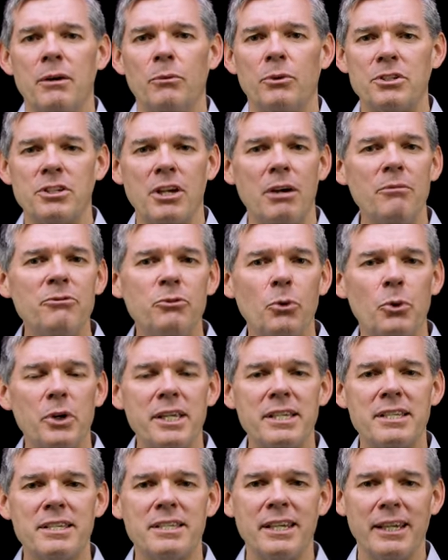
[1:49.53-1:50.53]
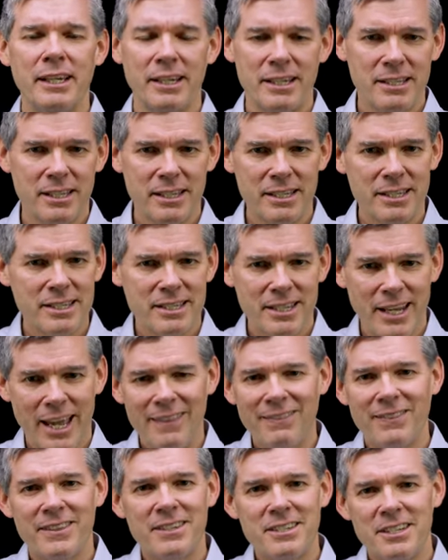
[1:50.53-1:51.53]
Well, Psalm 46 is
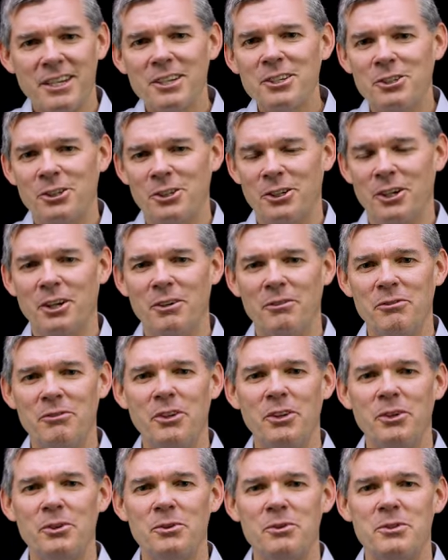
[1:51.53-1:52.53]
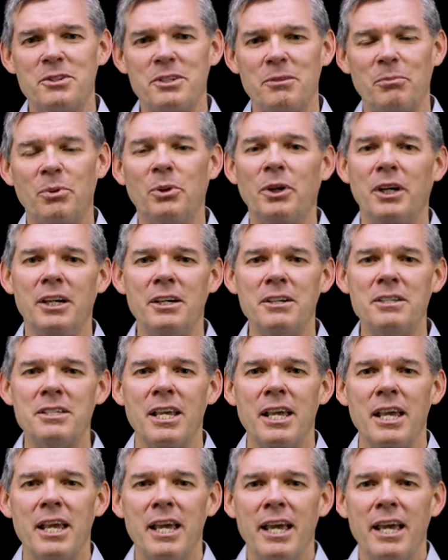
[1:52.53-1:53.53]
at the center of those prayers.